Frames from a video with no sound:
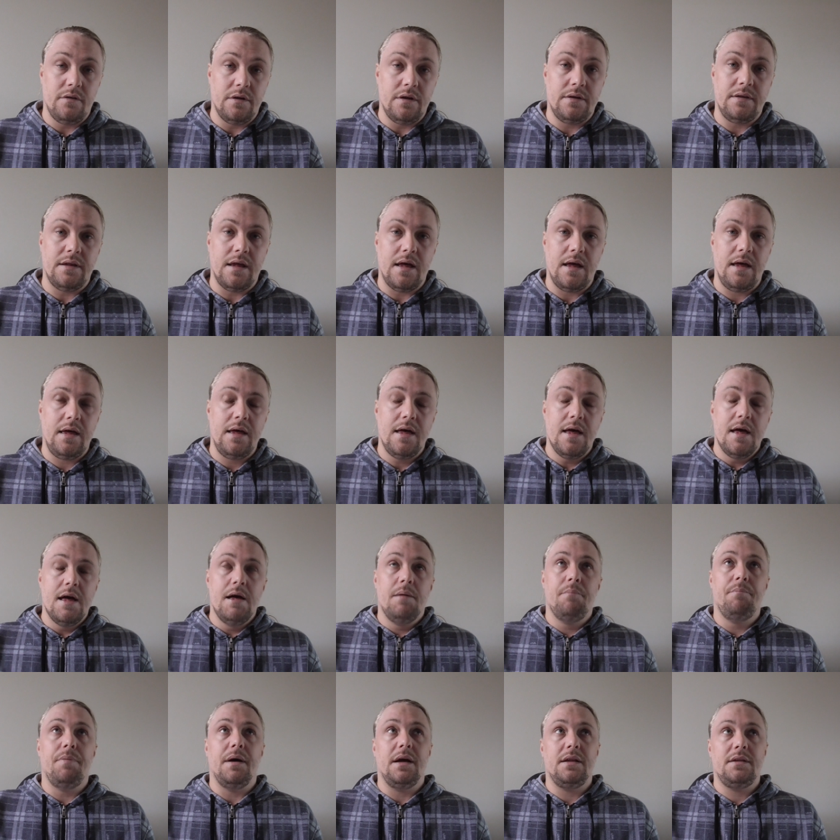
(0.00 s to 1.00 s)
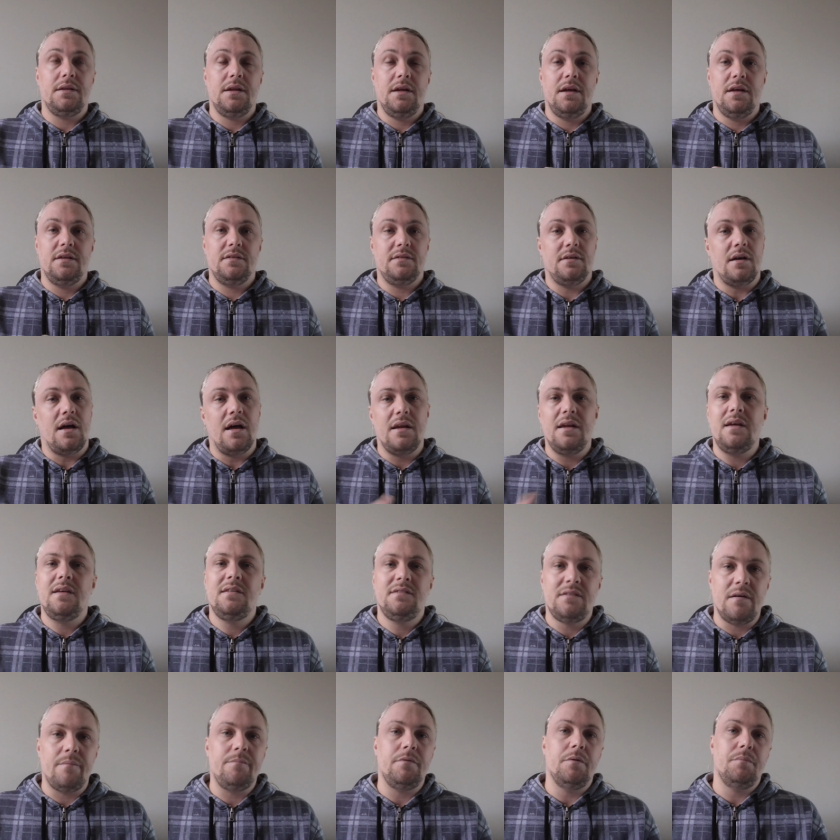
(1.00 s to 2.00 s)
on the day, but is
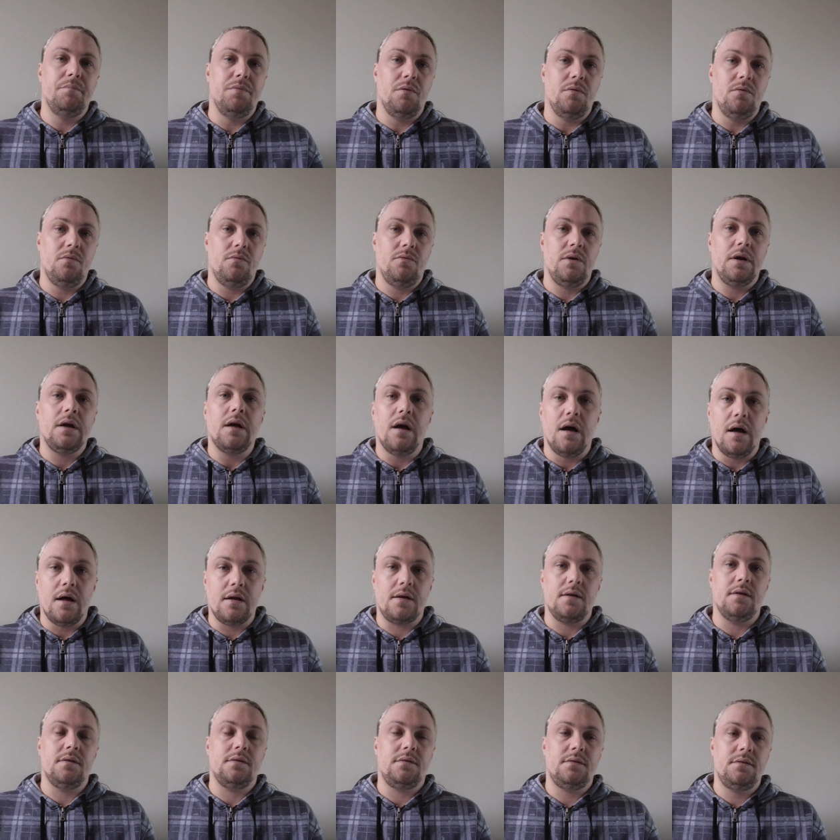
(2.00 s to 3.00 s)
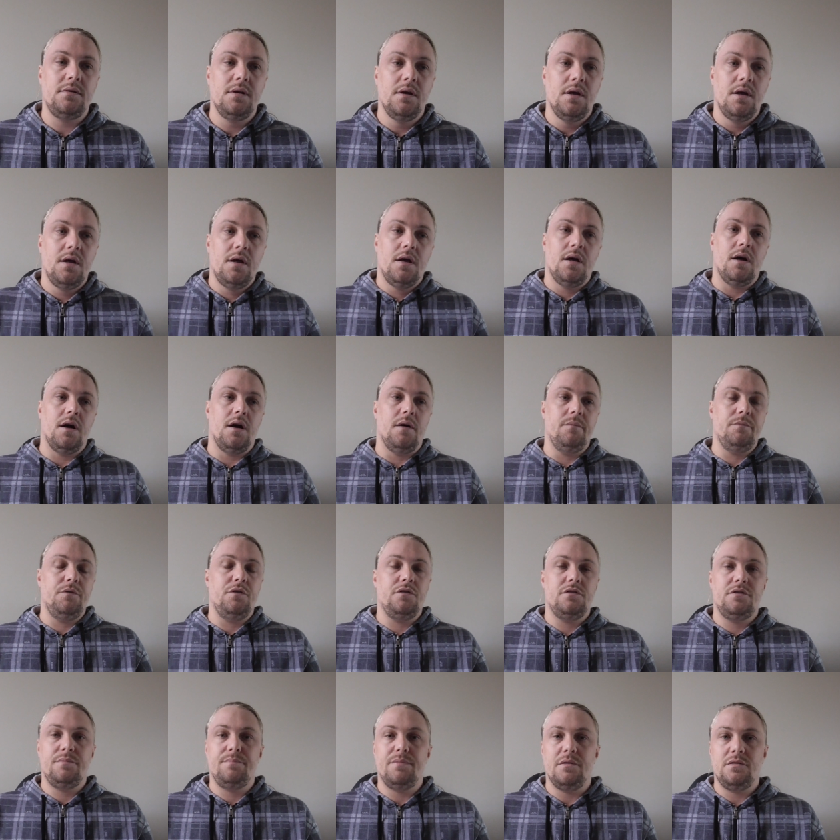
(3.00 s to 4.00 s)
unacceptable regardless.
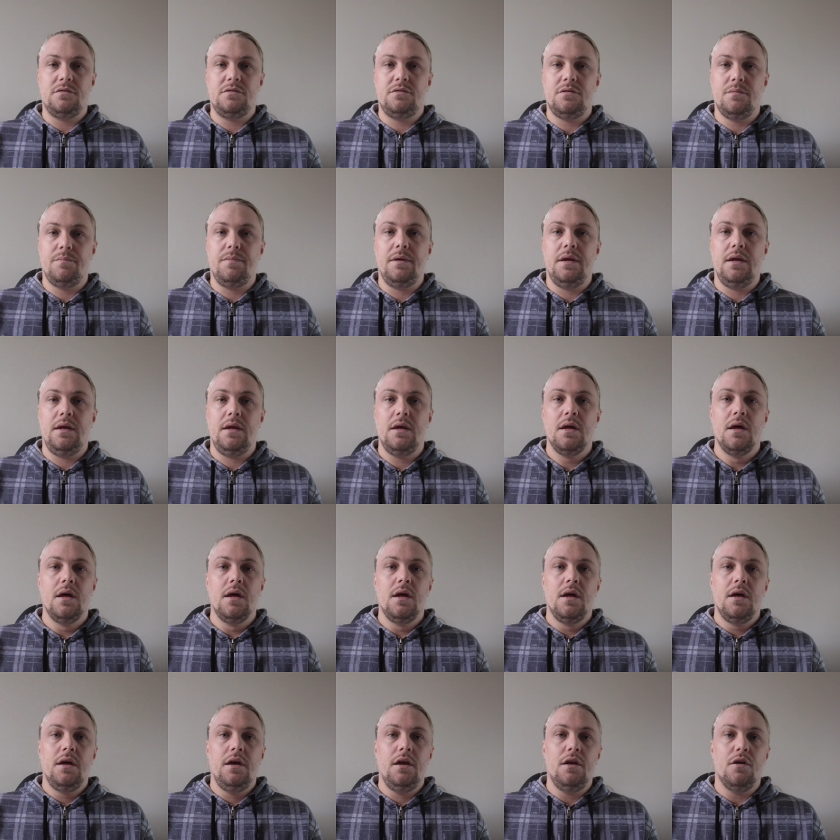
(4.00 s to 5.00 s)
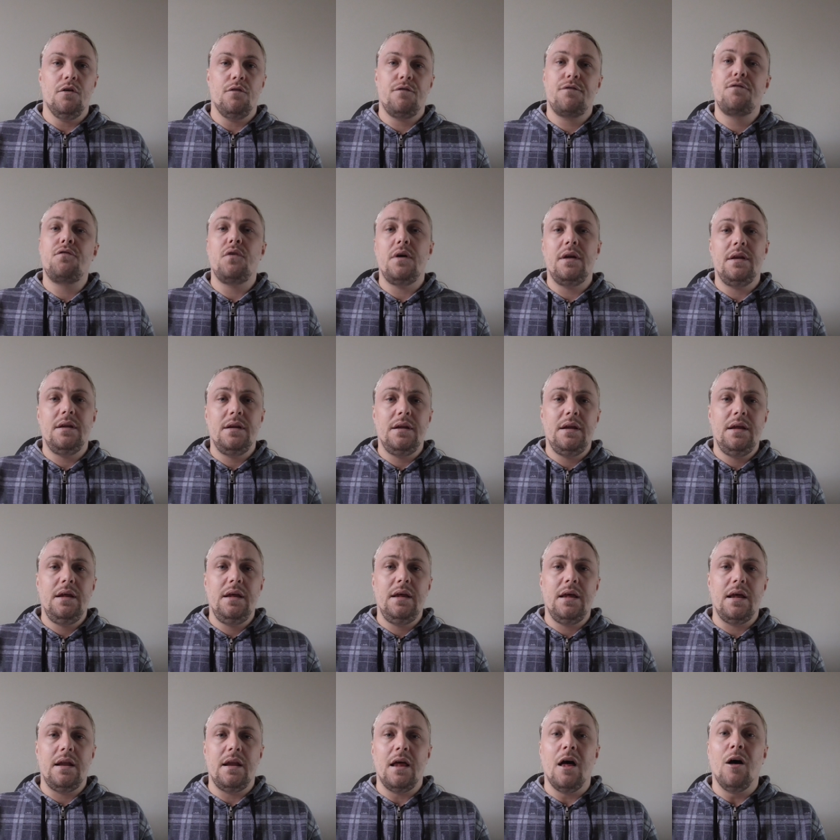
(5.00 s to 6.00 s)
You're supposed to be, you know,
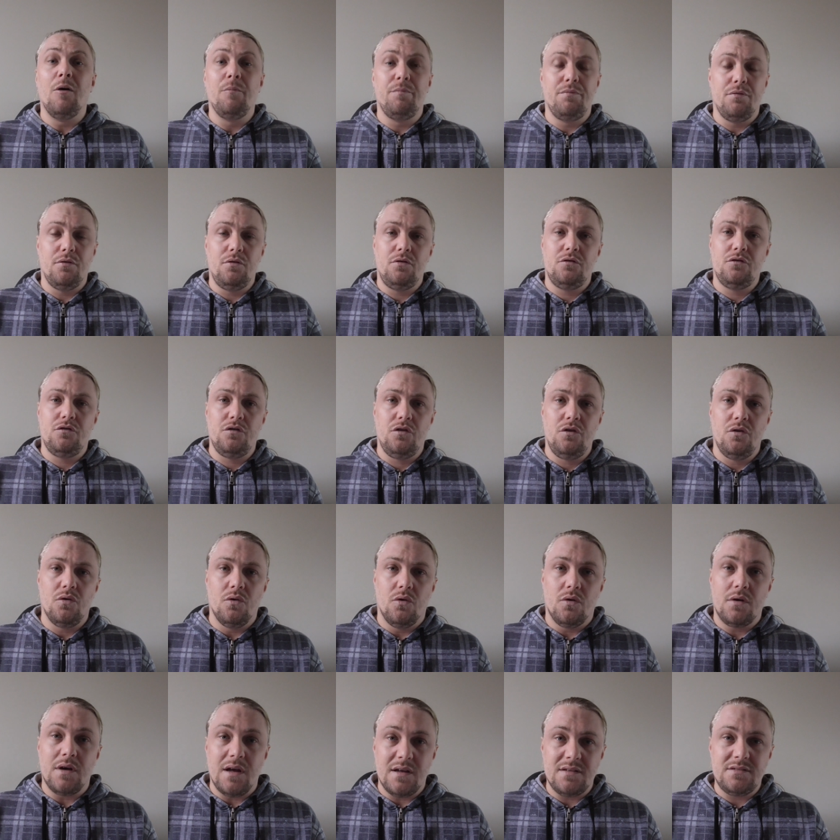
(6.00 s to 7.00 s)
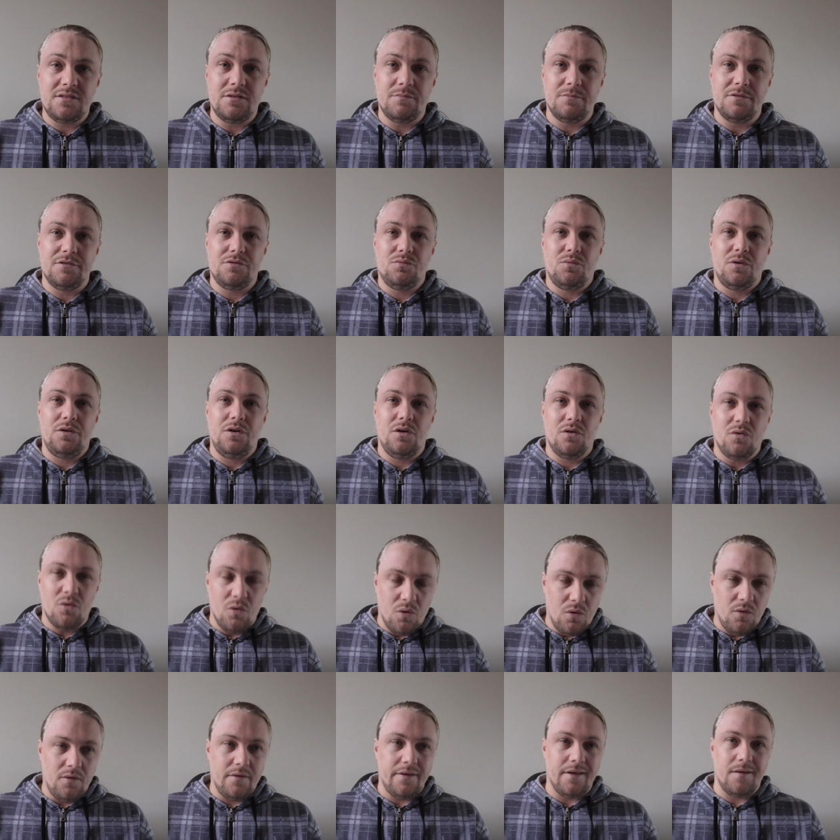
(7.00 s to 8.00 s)
friendly and helpful to your customers when you
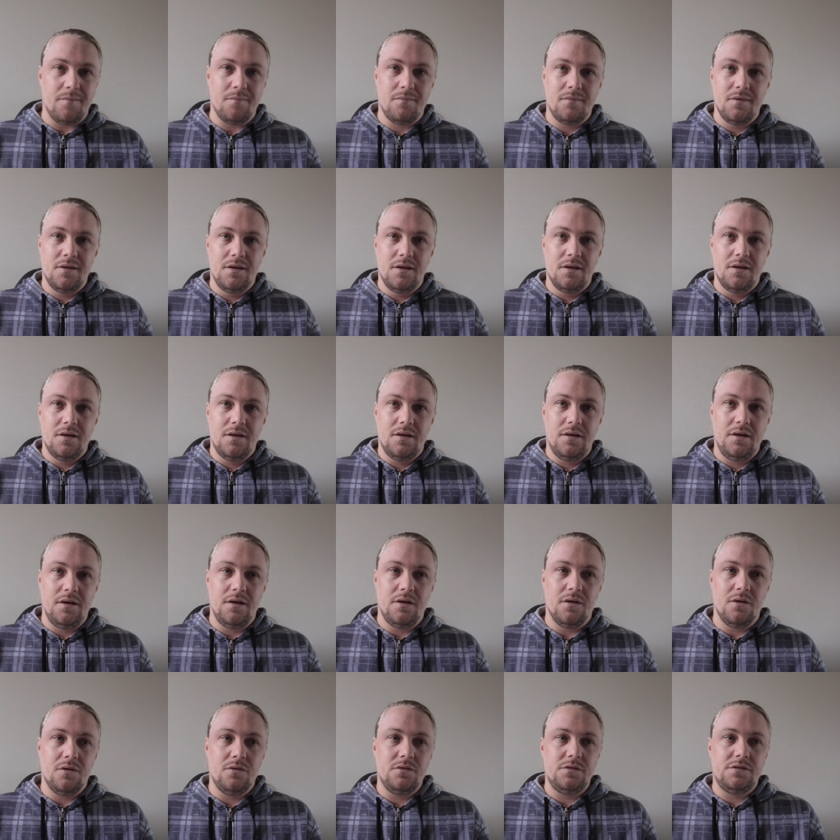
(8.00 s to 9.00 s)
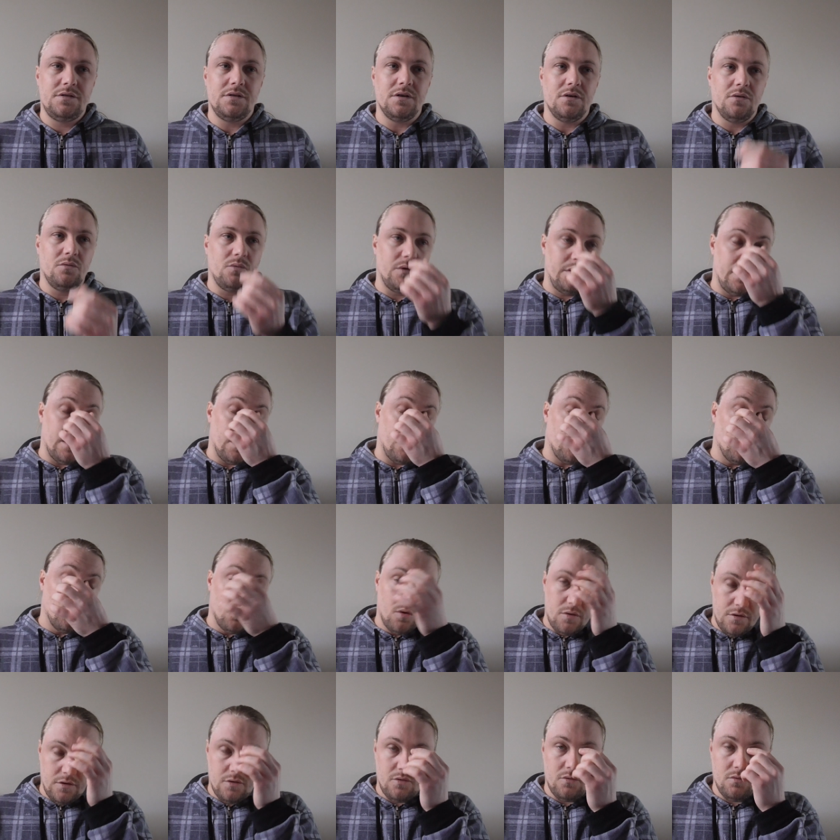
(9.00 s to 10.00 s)
call them, you know, so when they
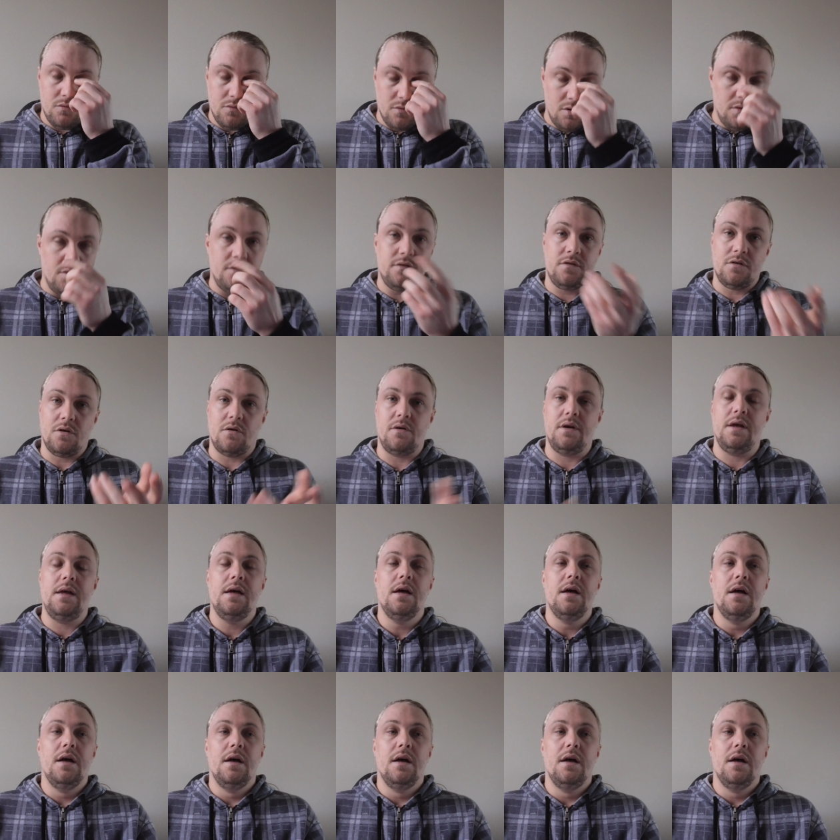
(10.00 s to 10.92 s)
call you, sorry.